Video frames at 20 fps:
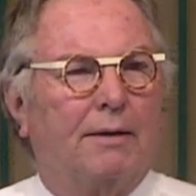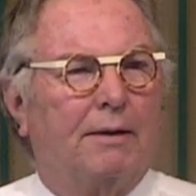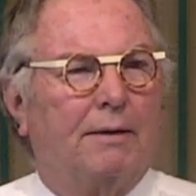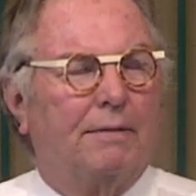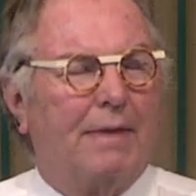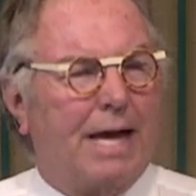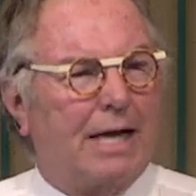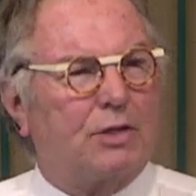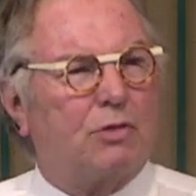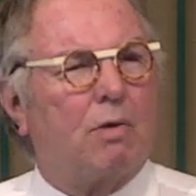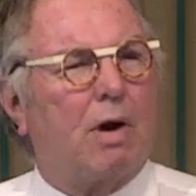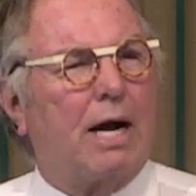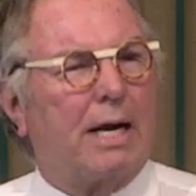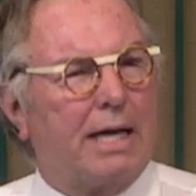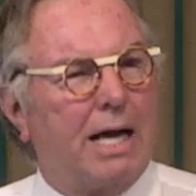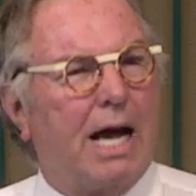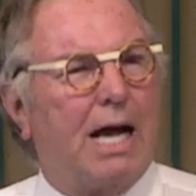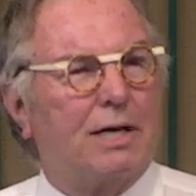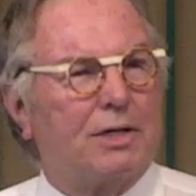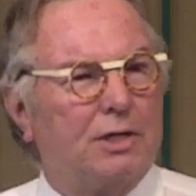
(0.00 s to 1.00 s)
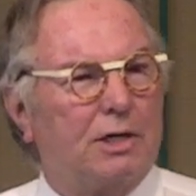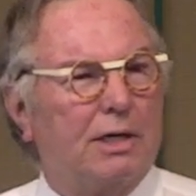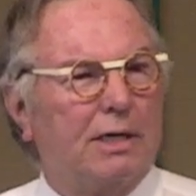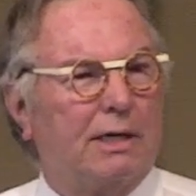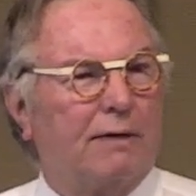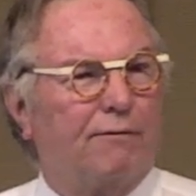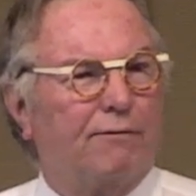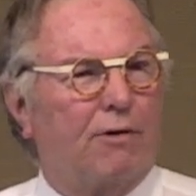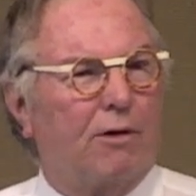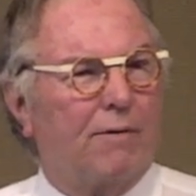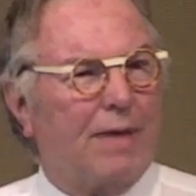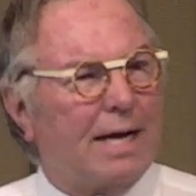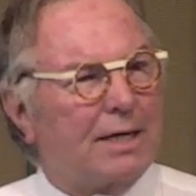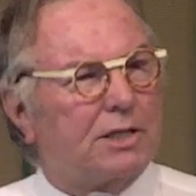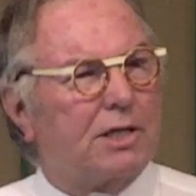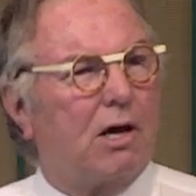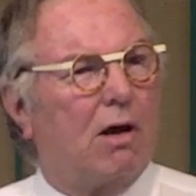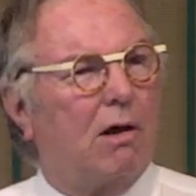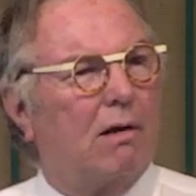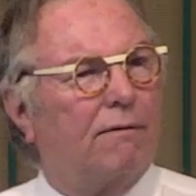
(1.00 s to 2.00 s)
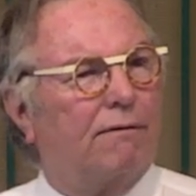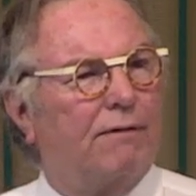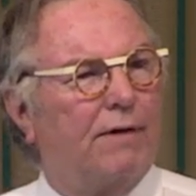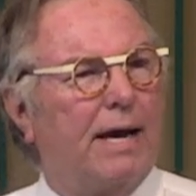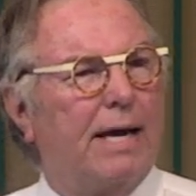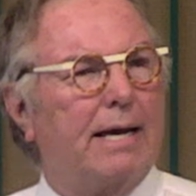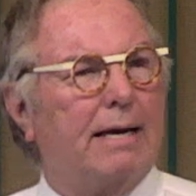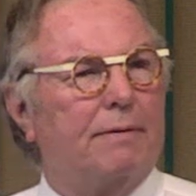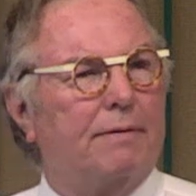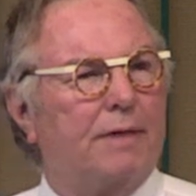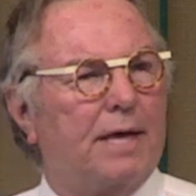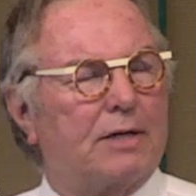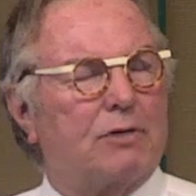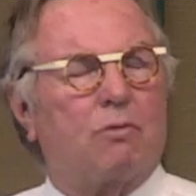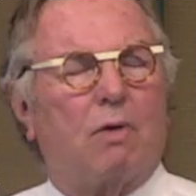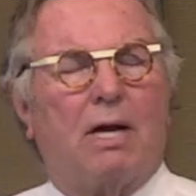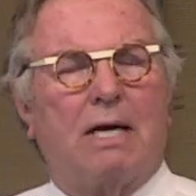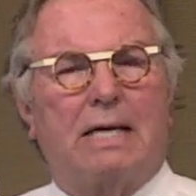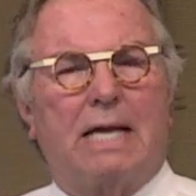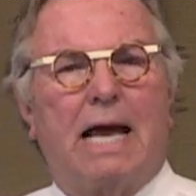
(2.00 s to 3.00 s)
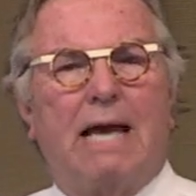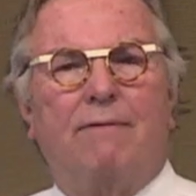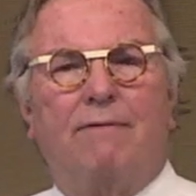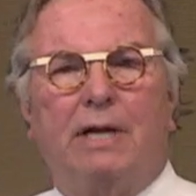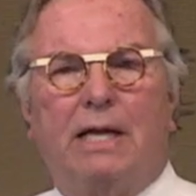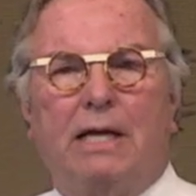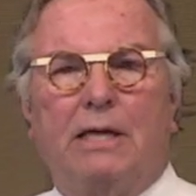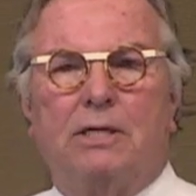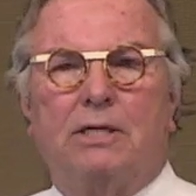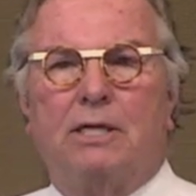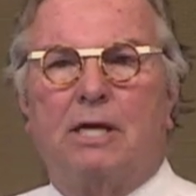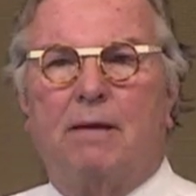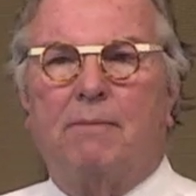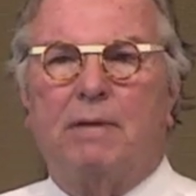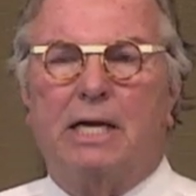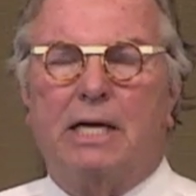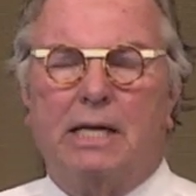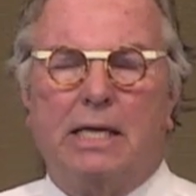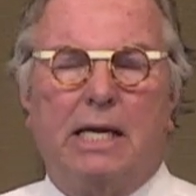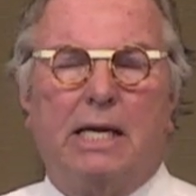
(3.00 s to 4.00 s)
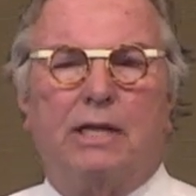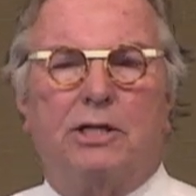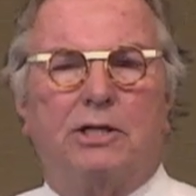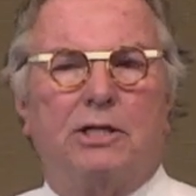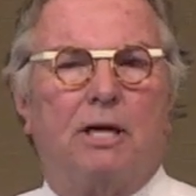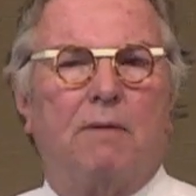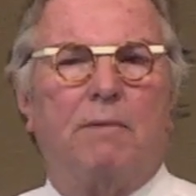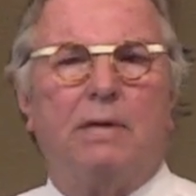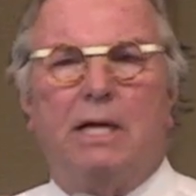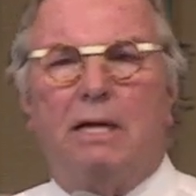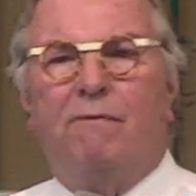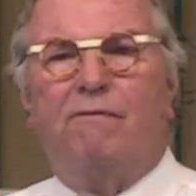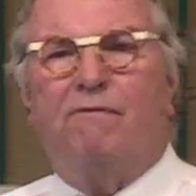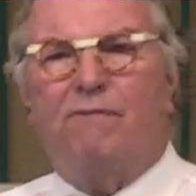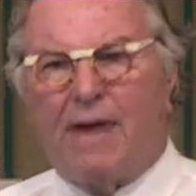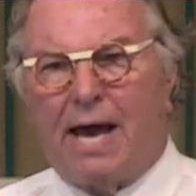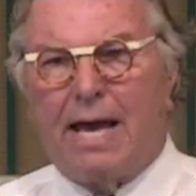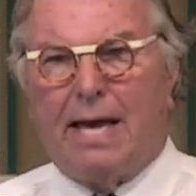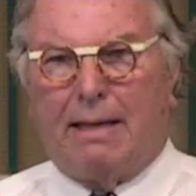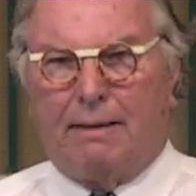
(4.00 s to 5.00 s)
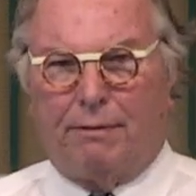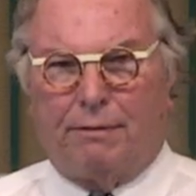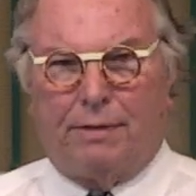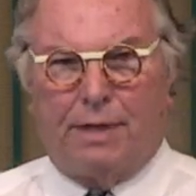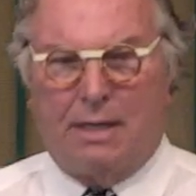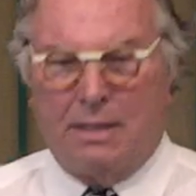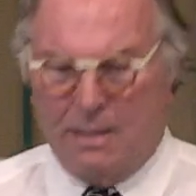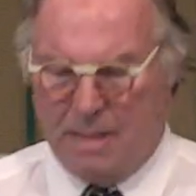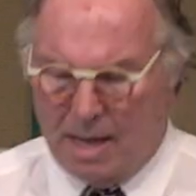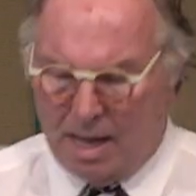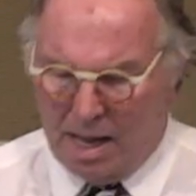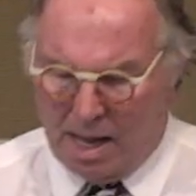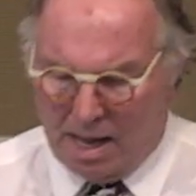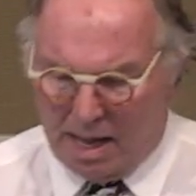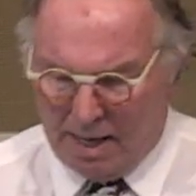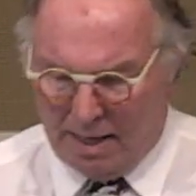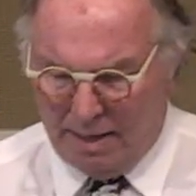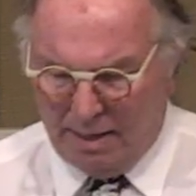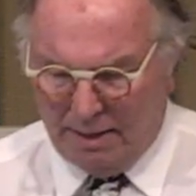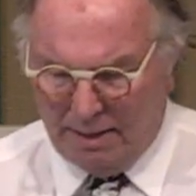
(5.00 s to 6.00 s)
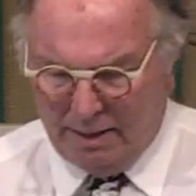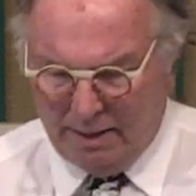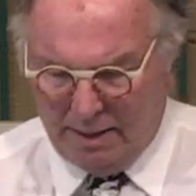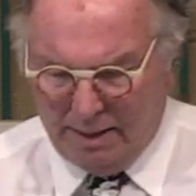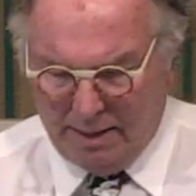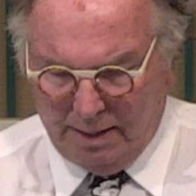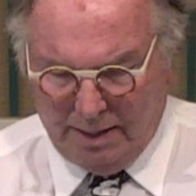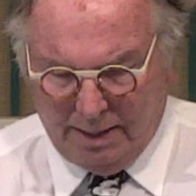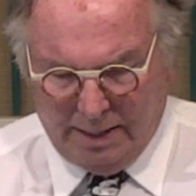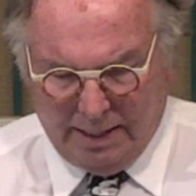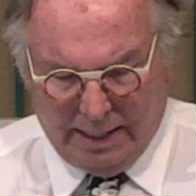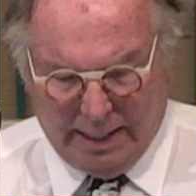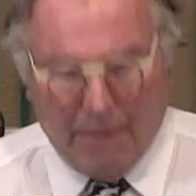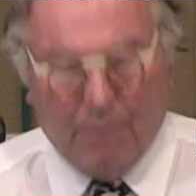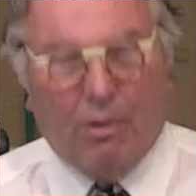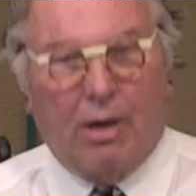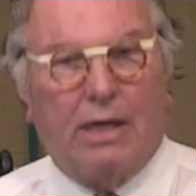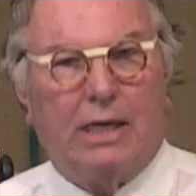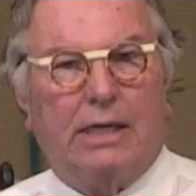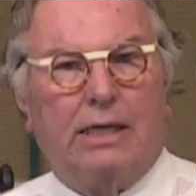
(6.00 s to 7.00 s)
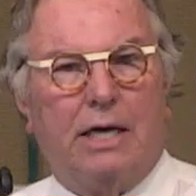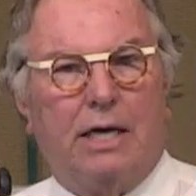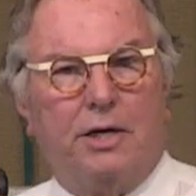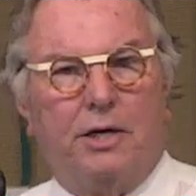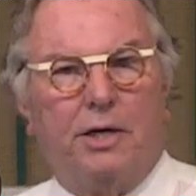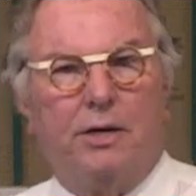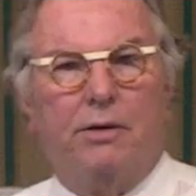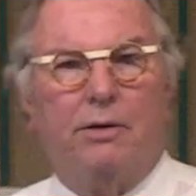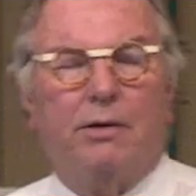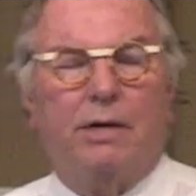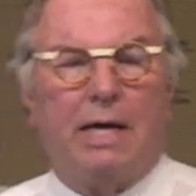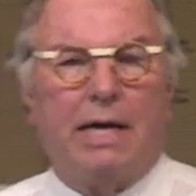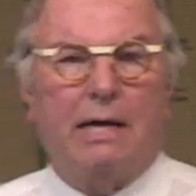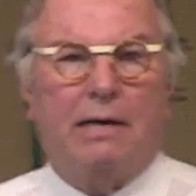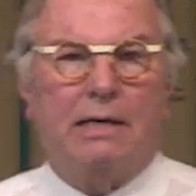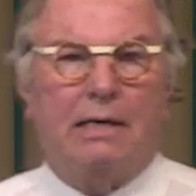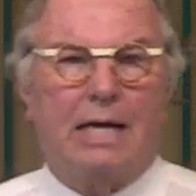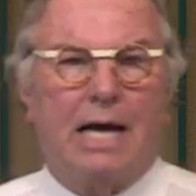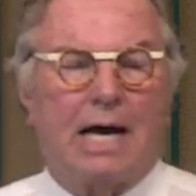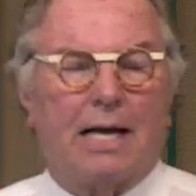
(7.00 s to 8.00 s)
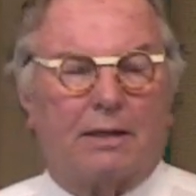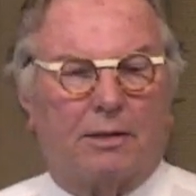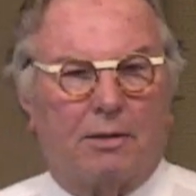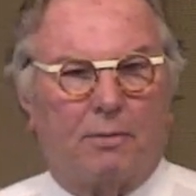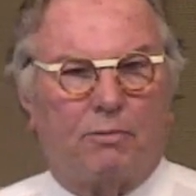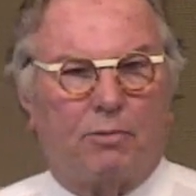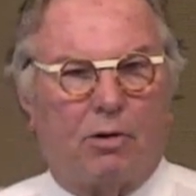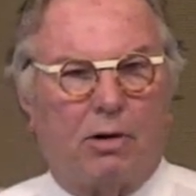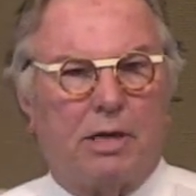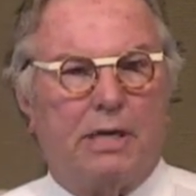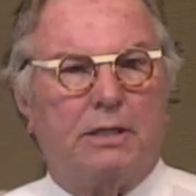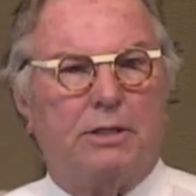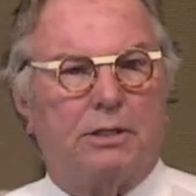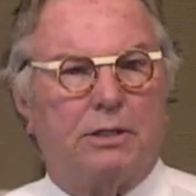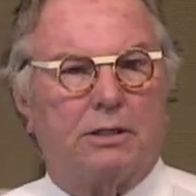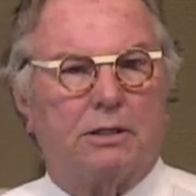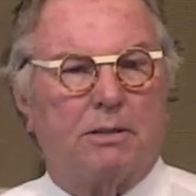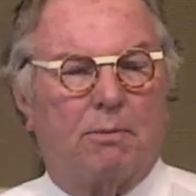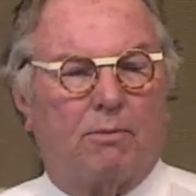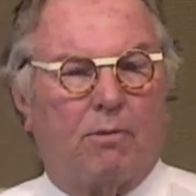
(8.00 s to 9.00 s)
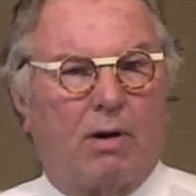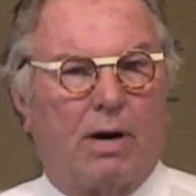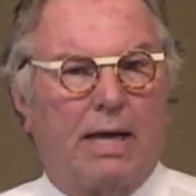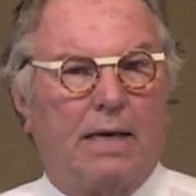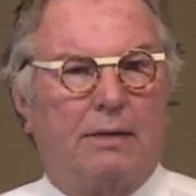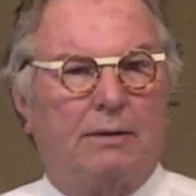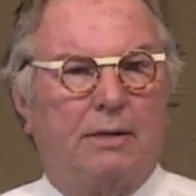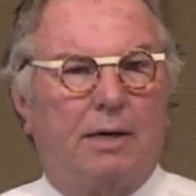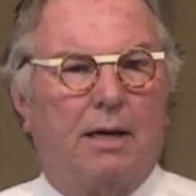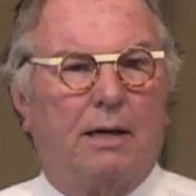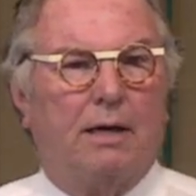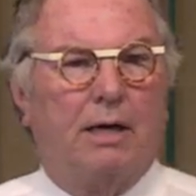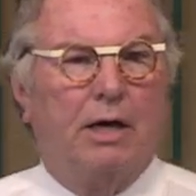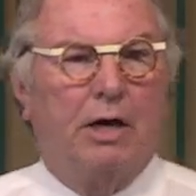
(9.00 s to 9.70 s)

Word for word: That's what God's looking for. That's called faith. That's what David exhibited. He exhibited faith in God. And what did he do? He got the priest to bring the